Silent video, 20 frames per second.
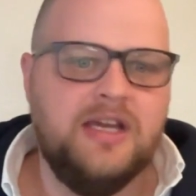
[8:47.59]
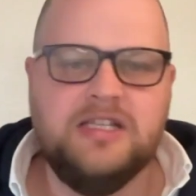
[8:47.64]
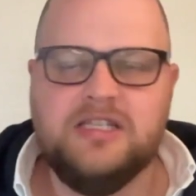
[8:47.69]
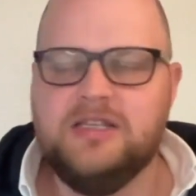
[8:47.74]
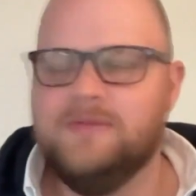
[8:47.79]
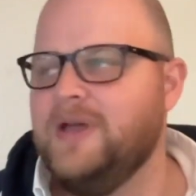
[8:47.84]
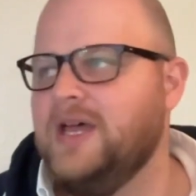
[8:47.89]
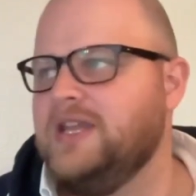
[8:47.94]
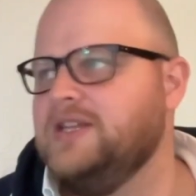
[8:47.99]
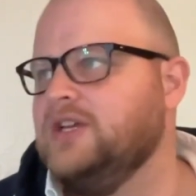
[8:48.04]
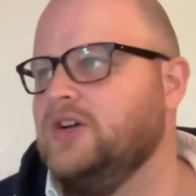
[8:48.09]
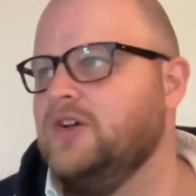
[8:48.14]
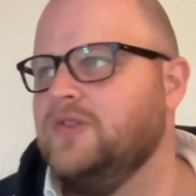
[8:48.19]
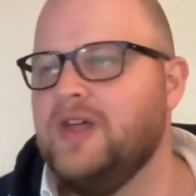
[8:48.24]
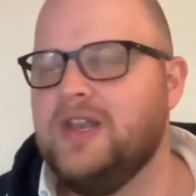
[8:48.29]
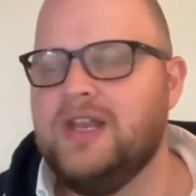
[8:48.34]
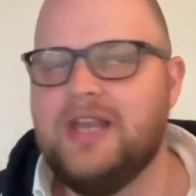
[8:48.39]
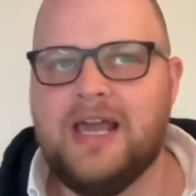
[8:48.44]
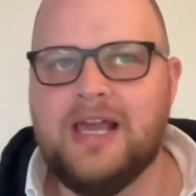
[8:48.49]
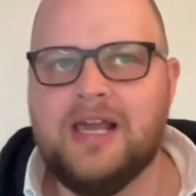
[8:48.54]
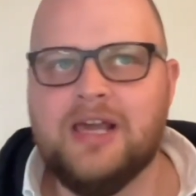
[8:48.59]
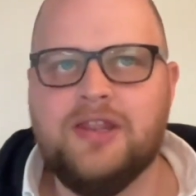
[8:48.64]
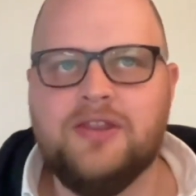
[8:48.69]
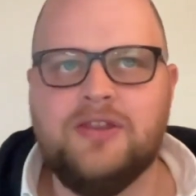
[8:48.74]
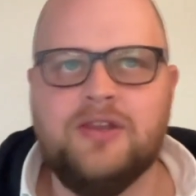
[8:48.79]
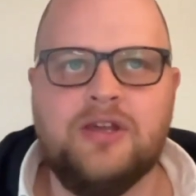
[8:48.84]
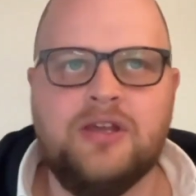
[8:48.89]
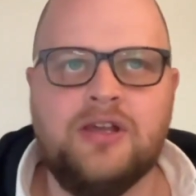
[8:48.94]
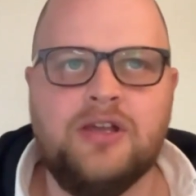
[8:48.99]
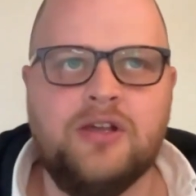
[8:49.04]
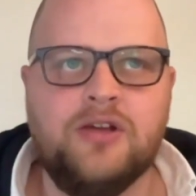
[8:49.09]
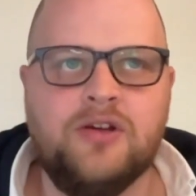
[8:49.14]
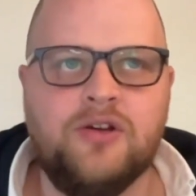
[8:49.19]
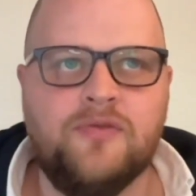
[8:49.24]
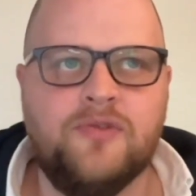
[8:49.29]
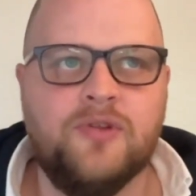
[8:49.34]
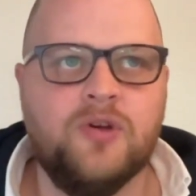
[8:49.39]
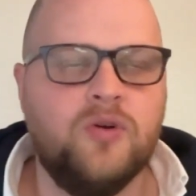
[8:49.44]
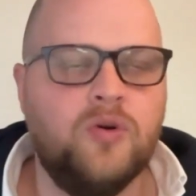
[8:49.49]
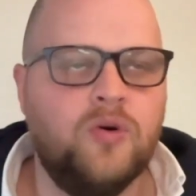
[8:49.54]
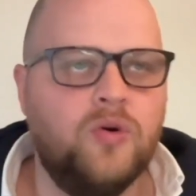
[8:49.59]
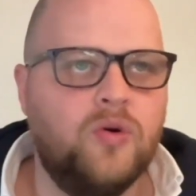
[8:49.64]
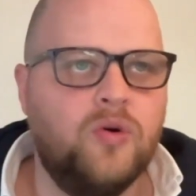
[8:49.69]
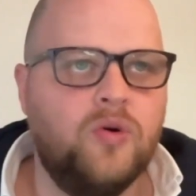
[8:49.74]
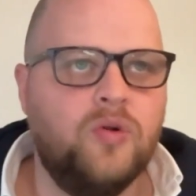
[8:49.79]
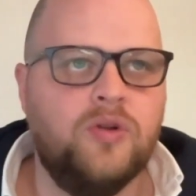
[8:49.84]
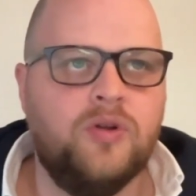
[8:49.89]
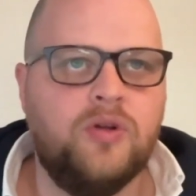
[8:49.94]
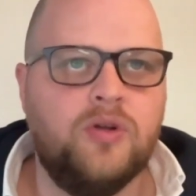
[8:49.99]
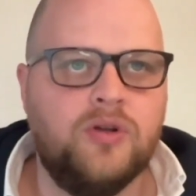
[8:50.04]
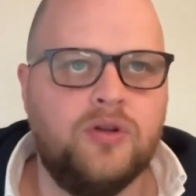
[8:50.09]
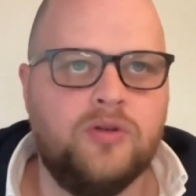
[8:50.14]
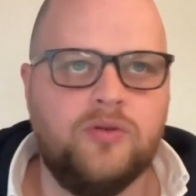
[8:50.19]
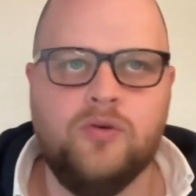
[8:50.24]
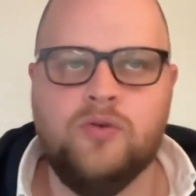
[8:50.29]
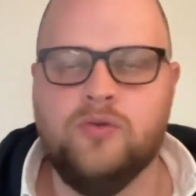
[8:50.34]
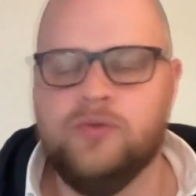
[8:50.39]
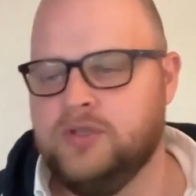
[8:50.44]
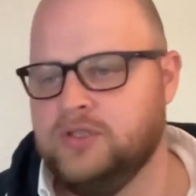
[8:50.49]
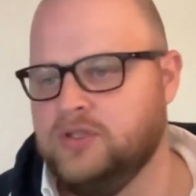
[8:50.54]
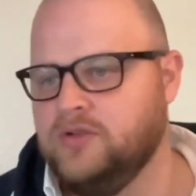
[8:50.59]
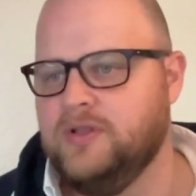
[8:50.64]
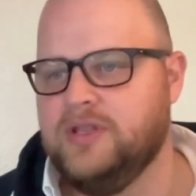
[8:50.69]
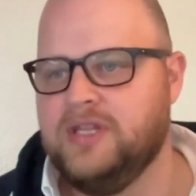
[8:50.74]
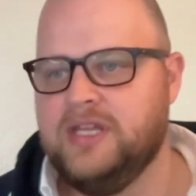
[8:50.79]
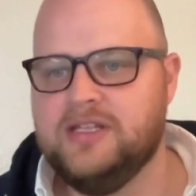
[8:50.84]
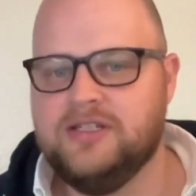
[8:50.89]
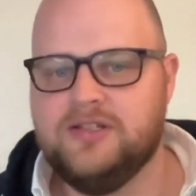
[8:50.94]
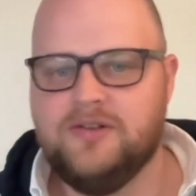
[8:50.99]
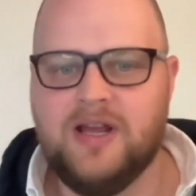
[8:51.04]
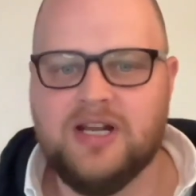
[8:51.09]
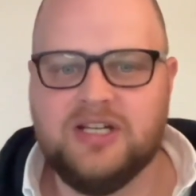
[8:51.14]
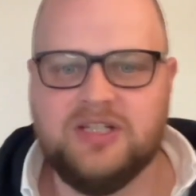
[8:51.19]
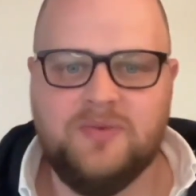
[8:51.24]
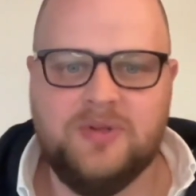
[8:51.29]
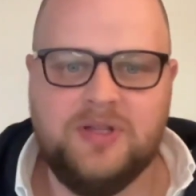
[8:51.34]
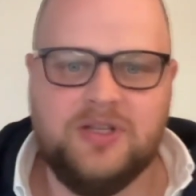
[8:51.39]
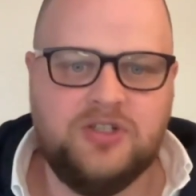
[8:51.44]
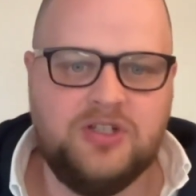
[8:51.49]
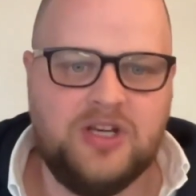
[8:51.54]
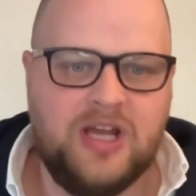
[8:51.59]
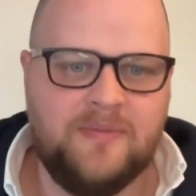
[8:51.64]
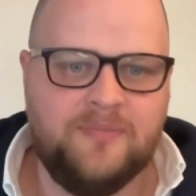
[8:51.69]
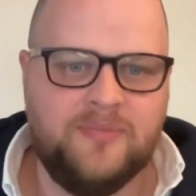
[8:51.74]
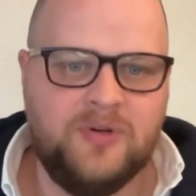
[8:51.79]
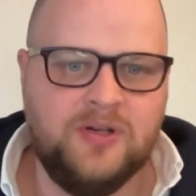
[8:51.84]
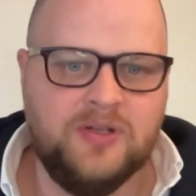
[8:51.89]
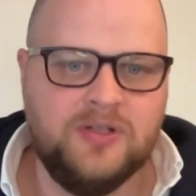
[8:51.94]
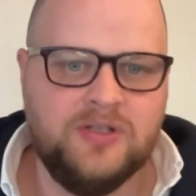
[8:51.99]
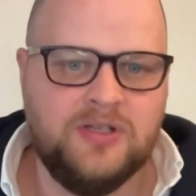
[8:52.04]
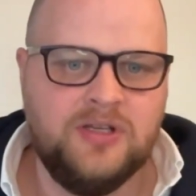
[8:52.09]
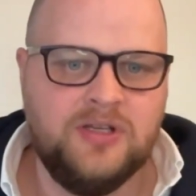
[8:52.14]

depending on the length of the call or the interaction with a chatbot.